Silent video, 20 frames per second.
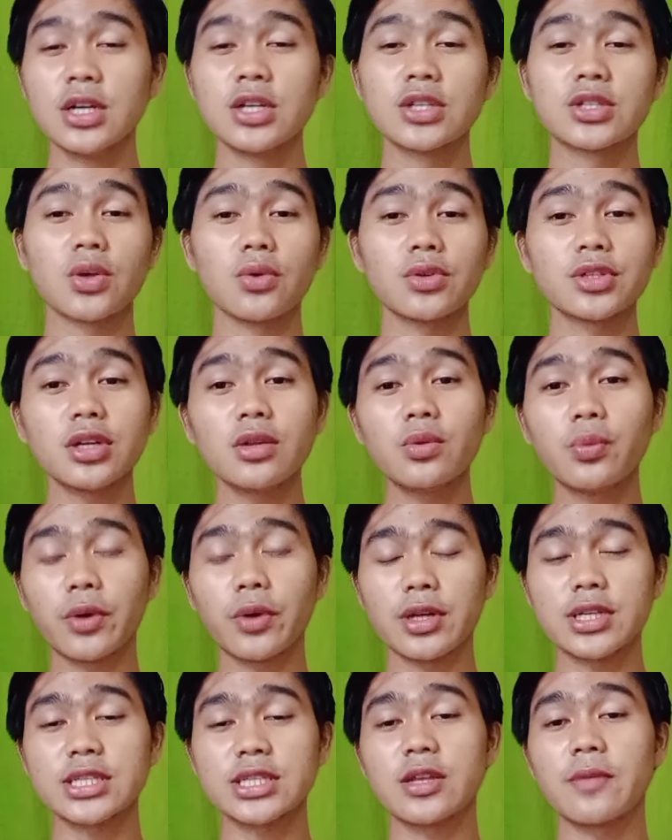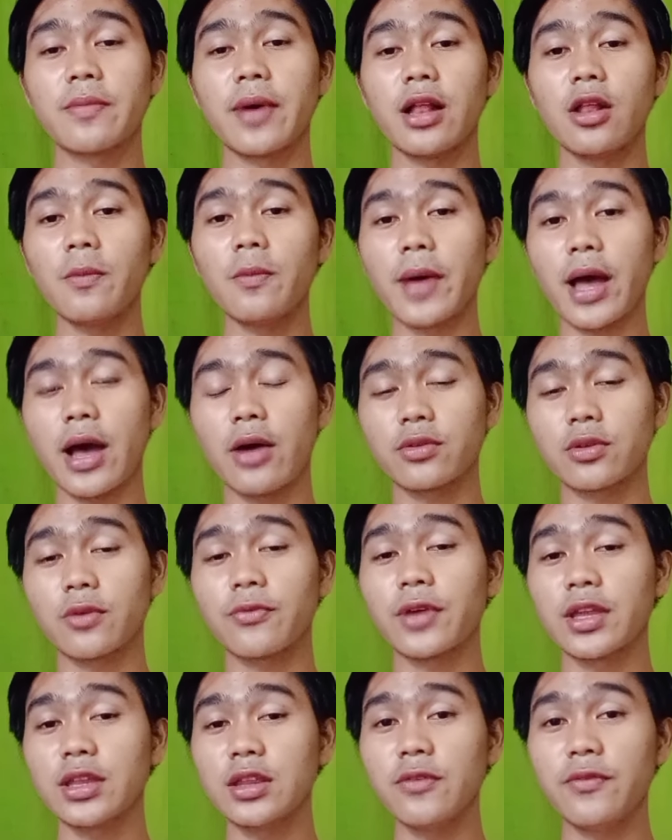social words develop out
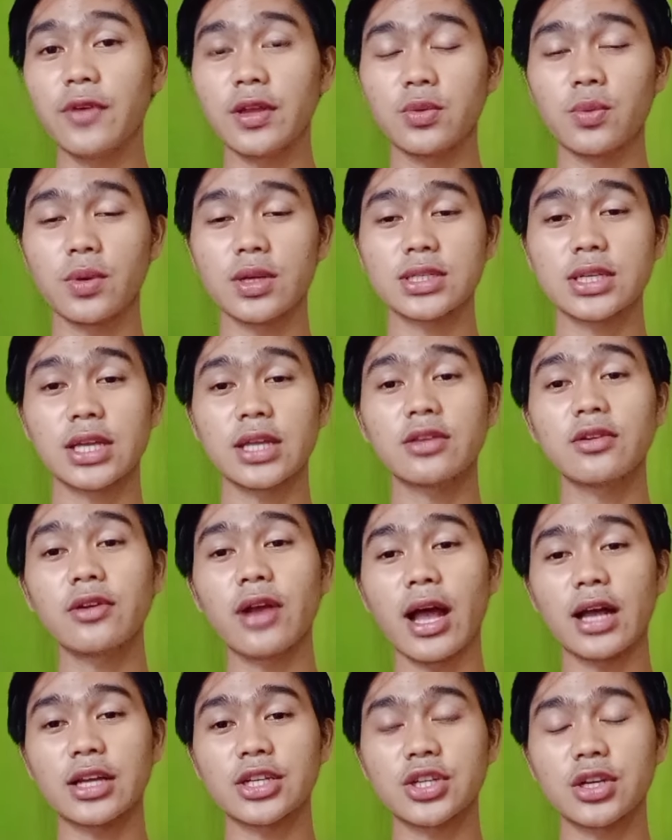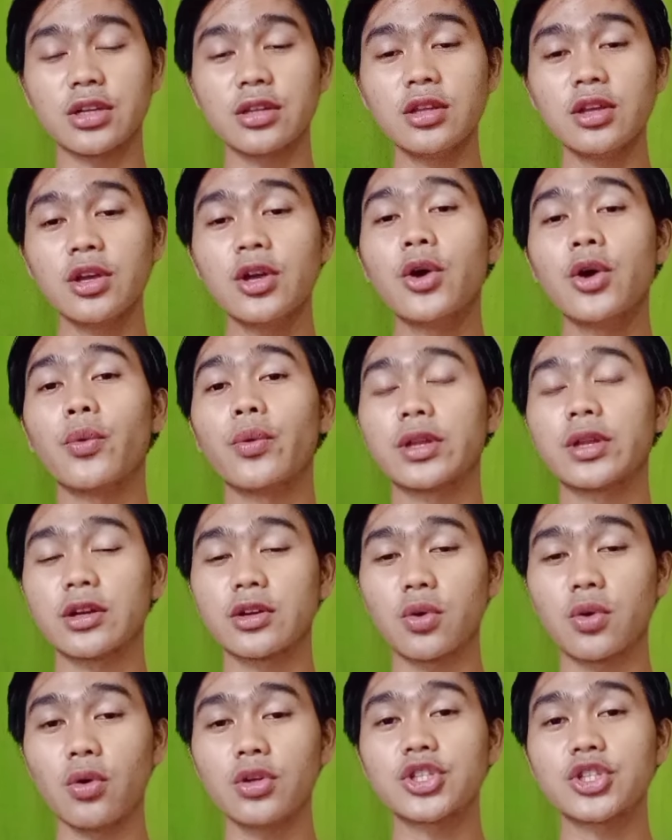of individuals' interaction with their
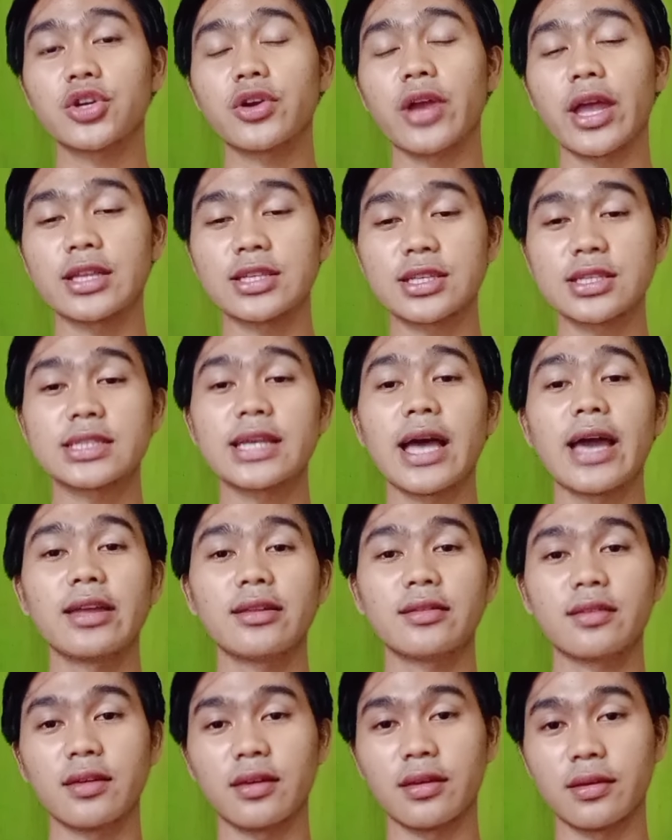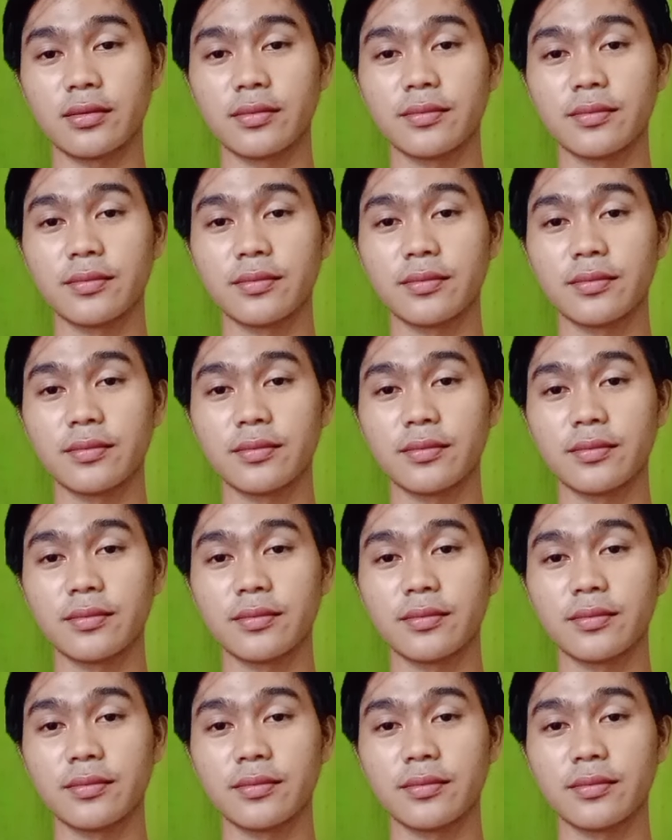culture and society.